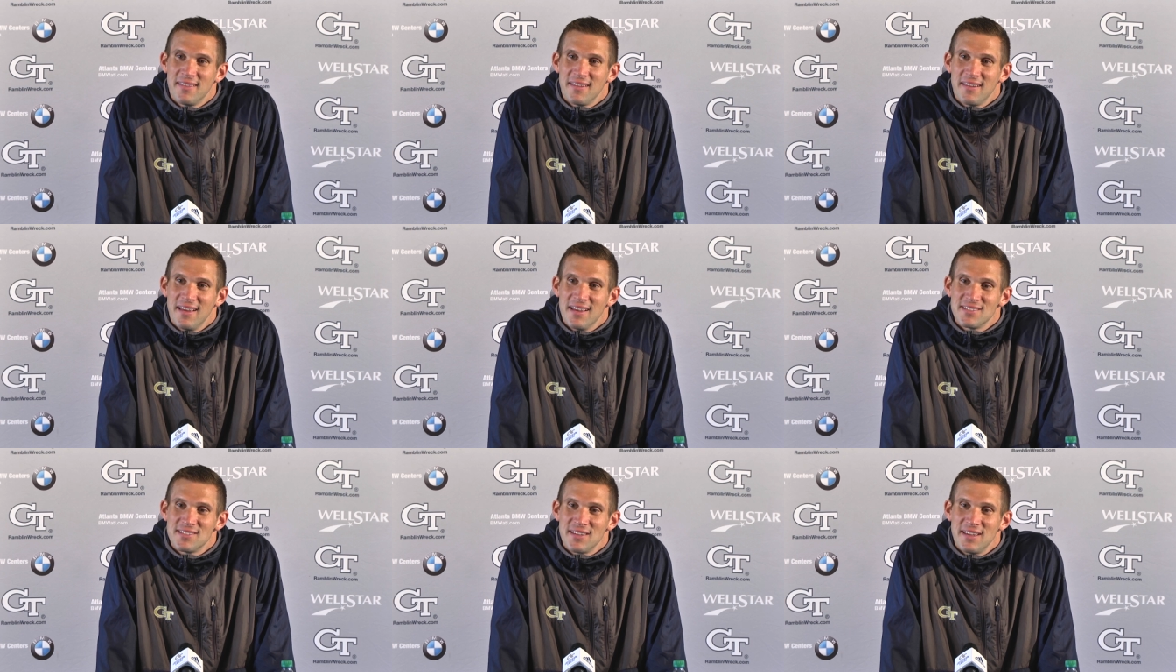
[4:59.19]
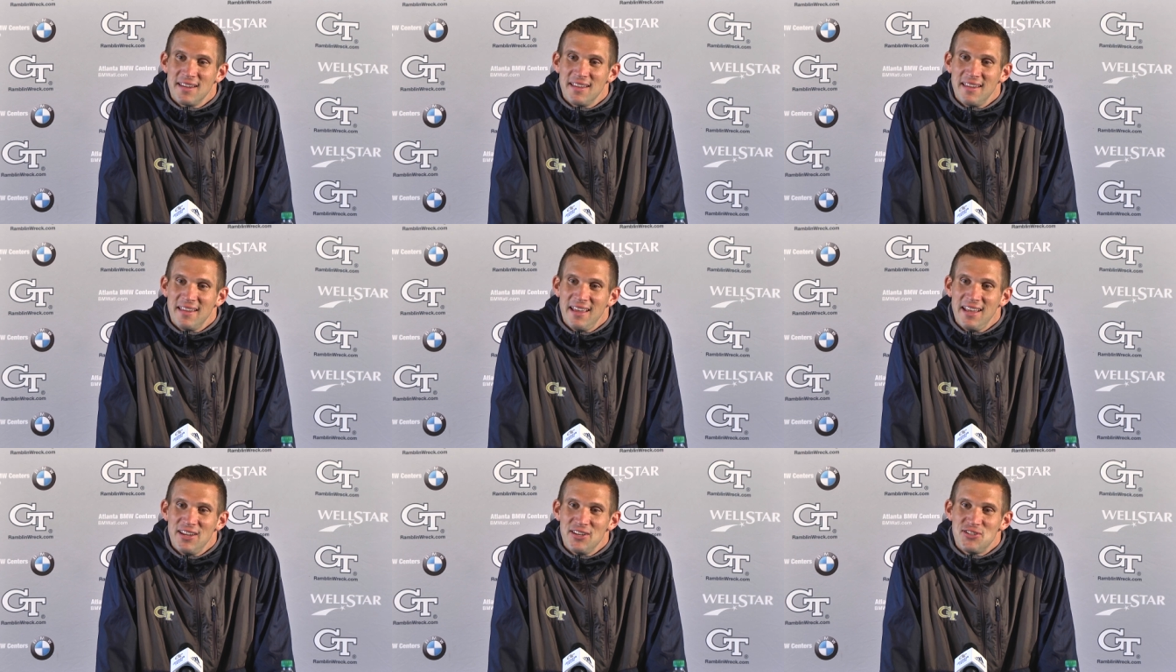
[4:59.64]
guys to
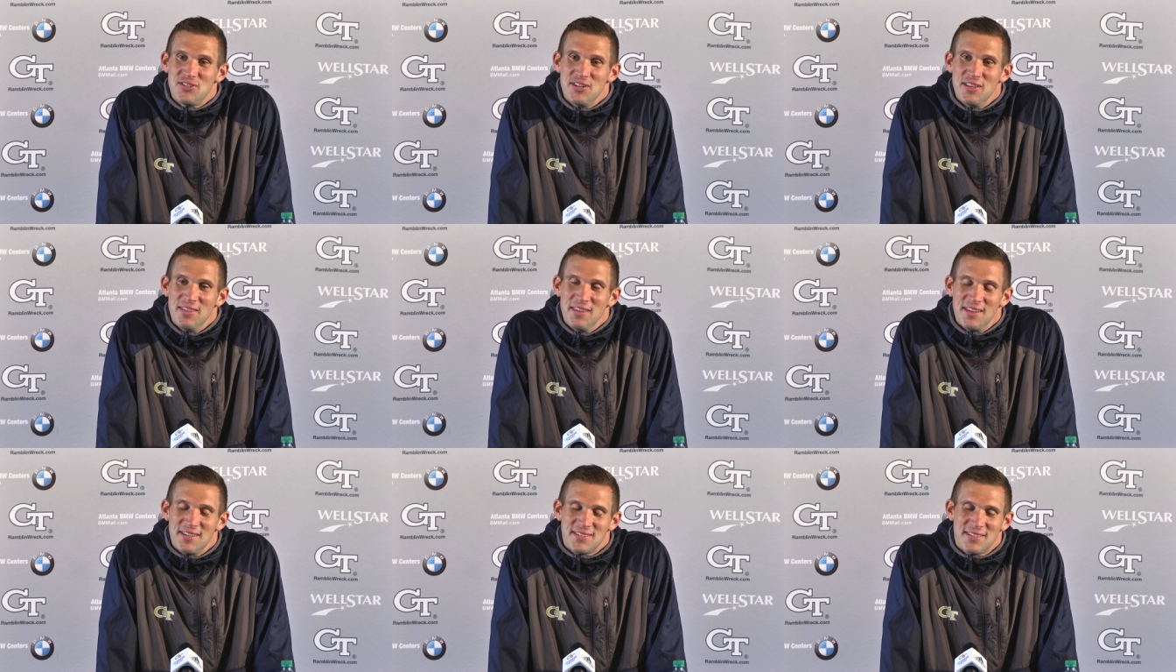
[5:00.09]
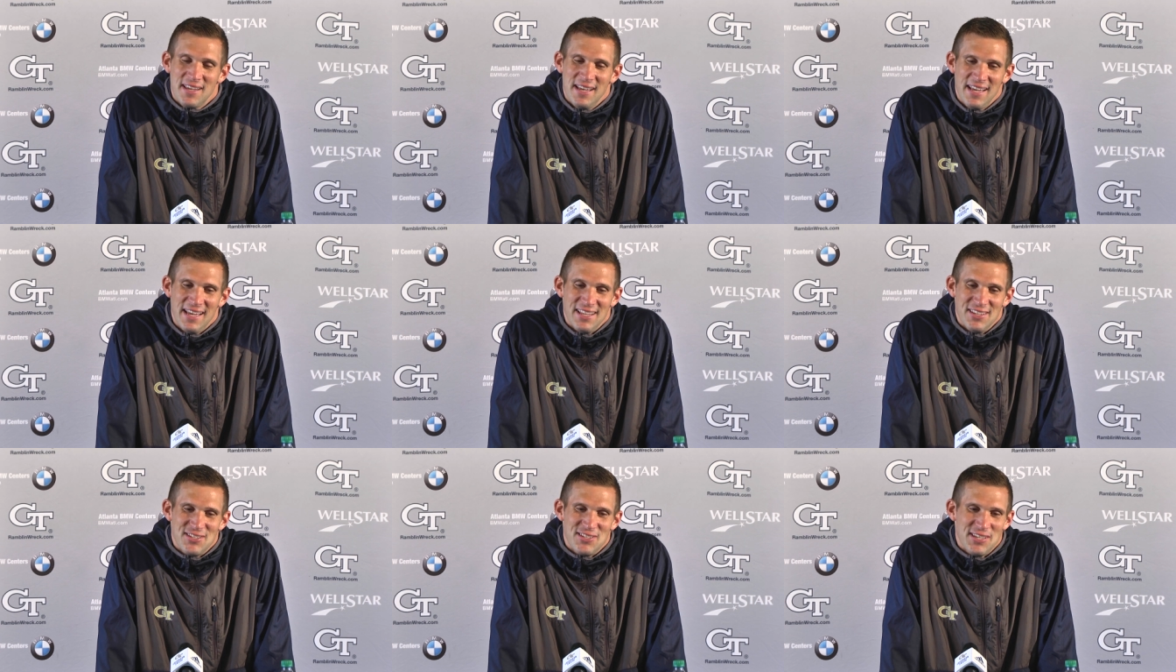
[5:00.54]
get aged in
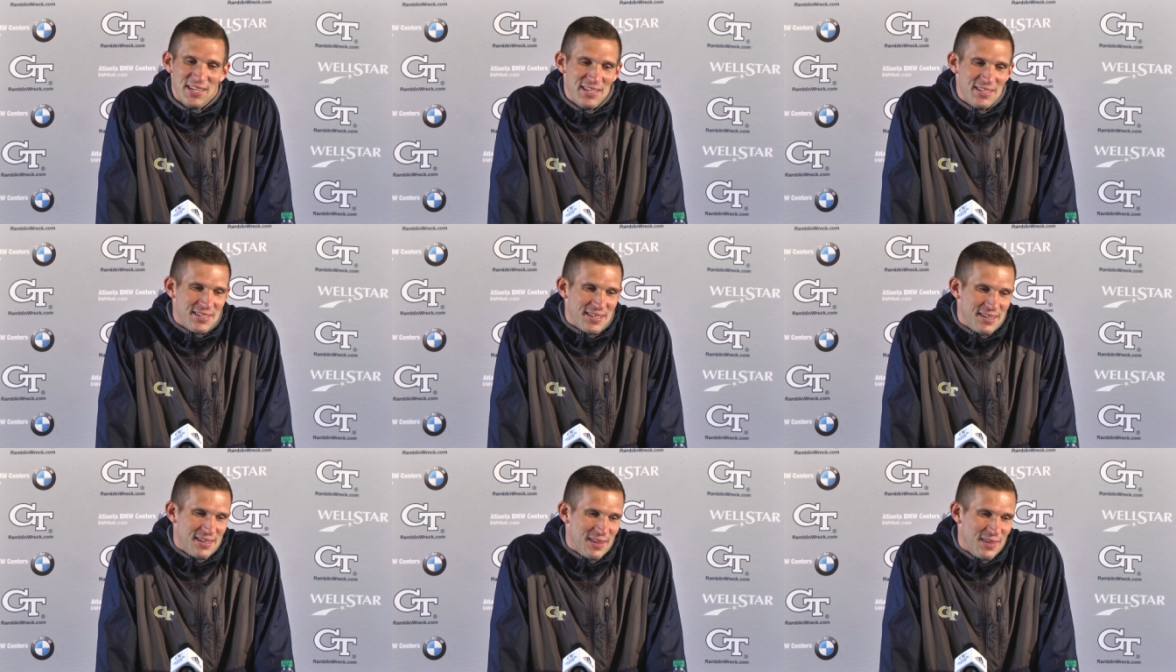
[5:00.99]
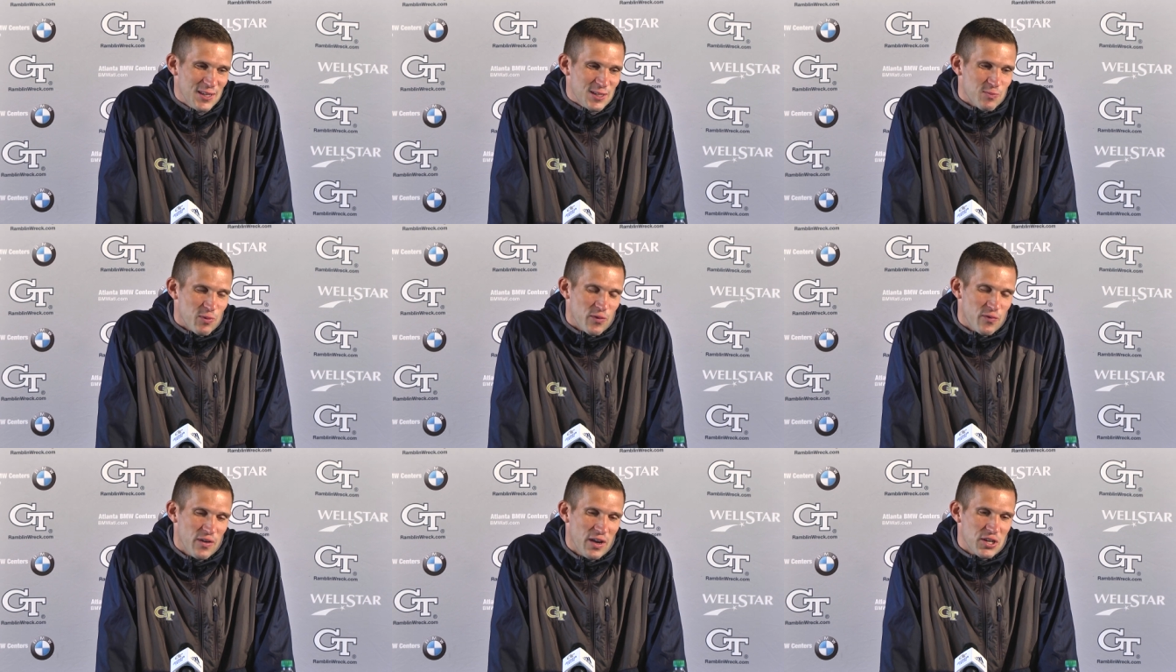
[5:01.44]
this and seasoned in this
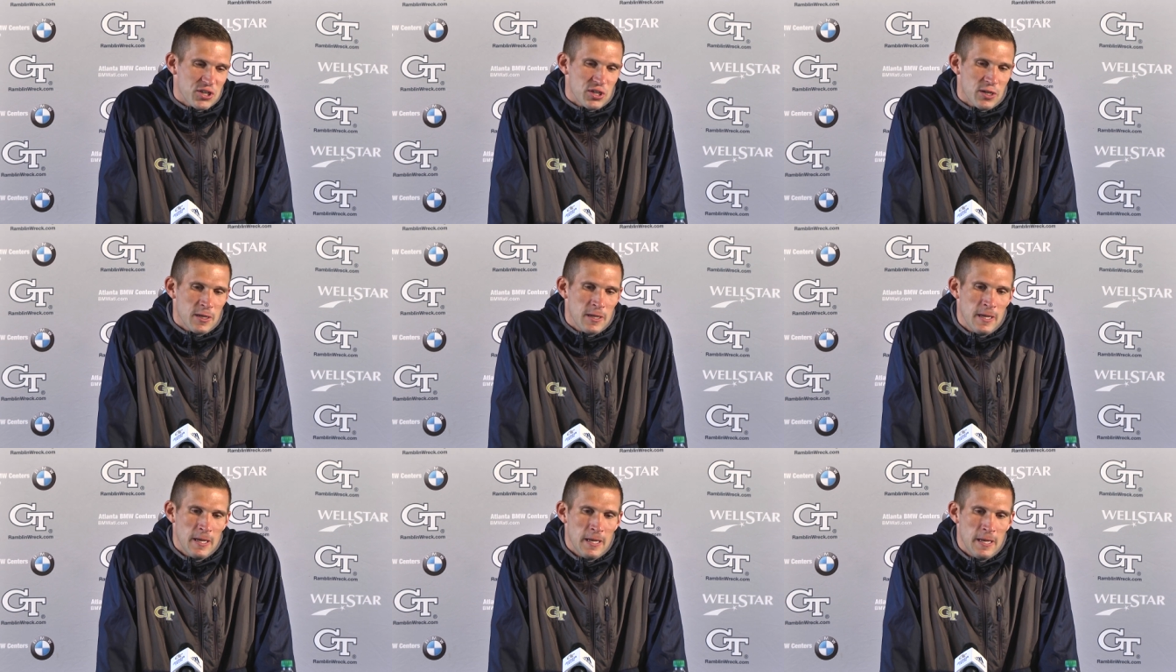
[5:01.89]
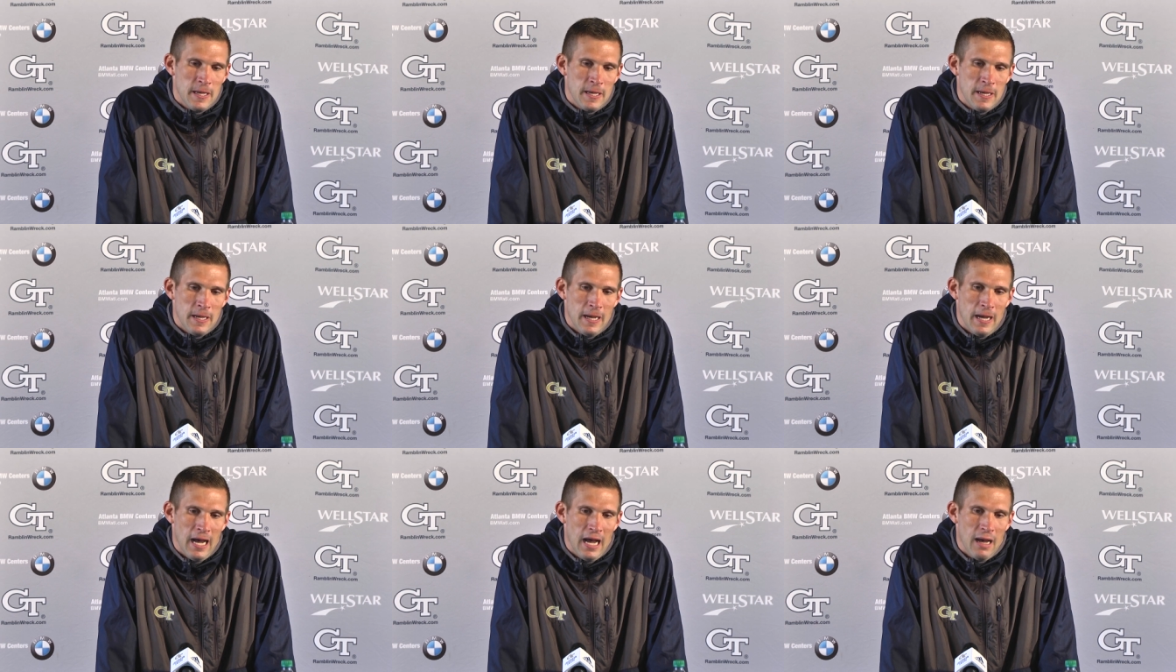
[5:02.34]
profession.
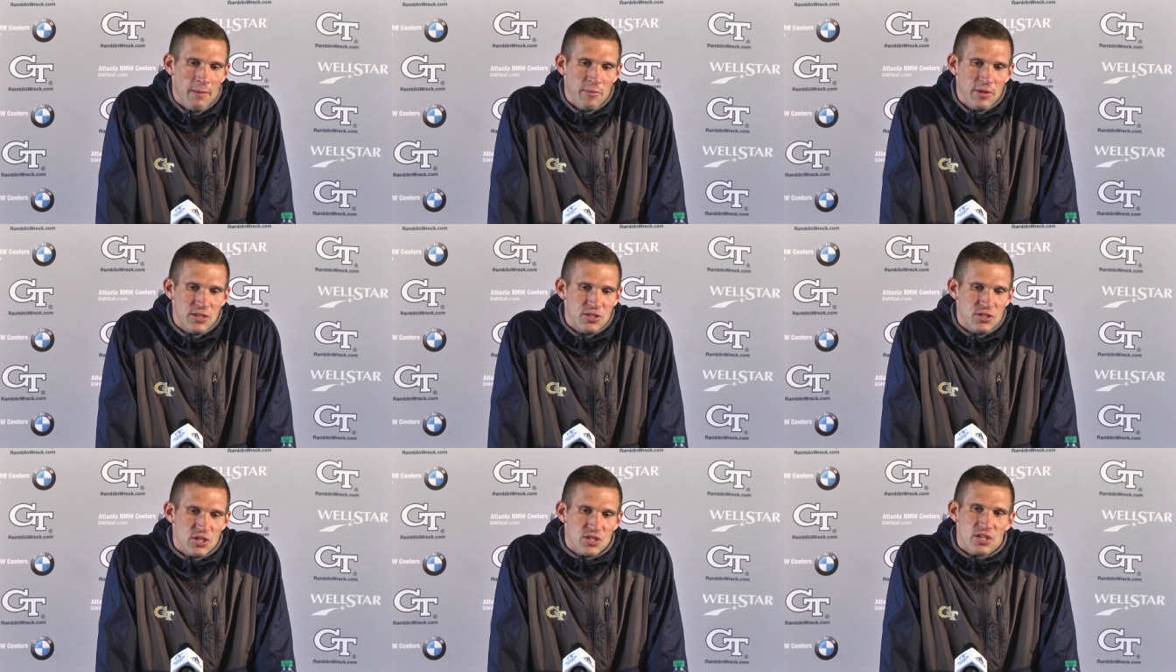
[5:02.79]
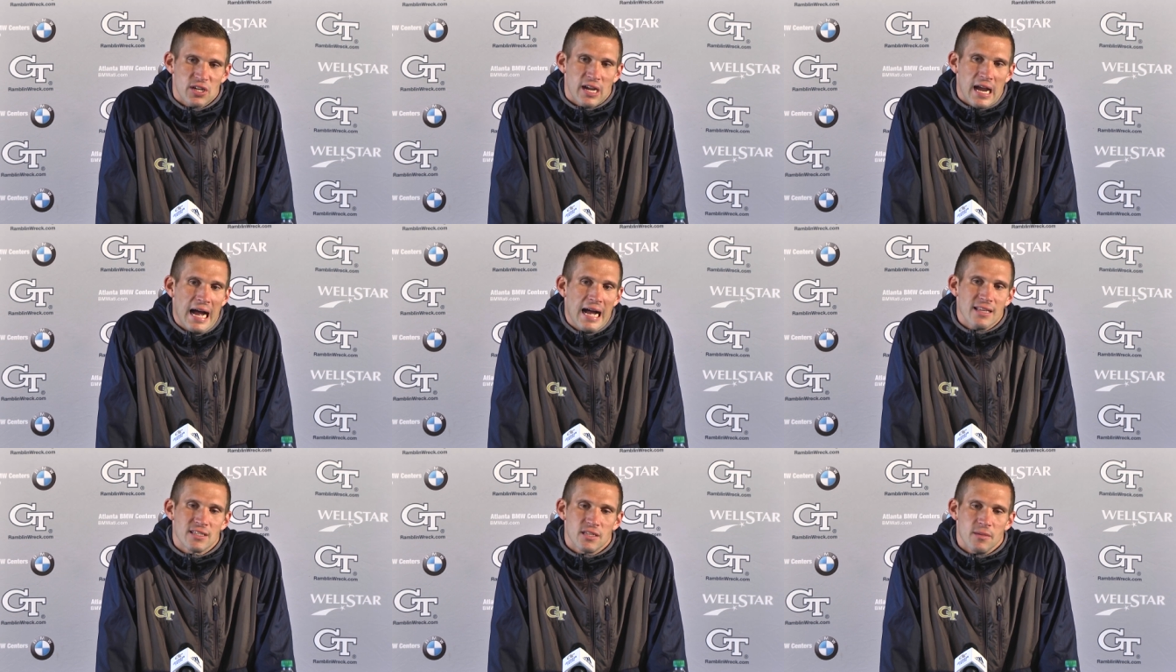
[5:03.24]
He's just a
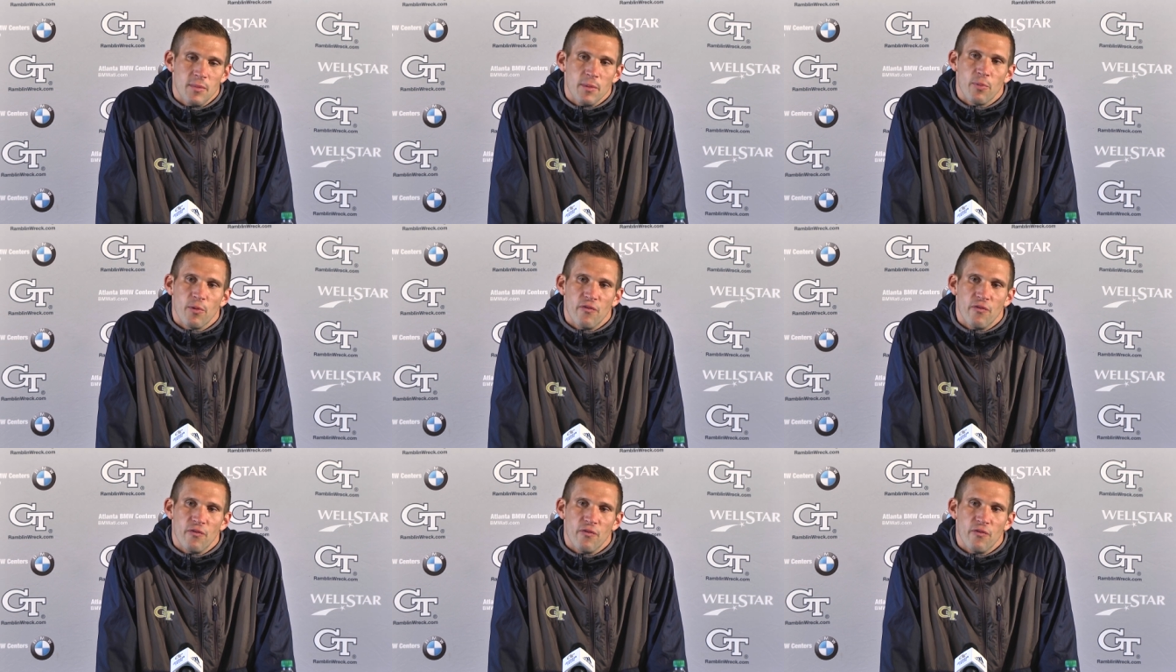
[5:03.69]
consummate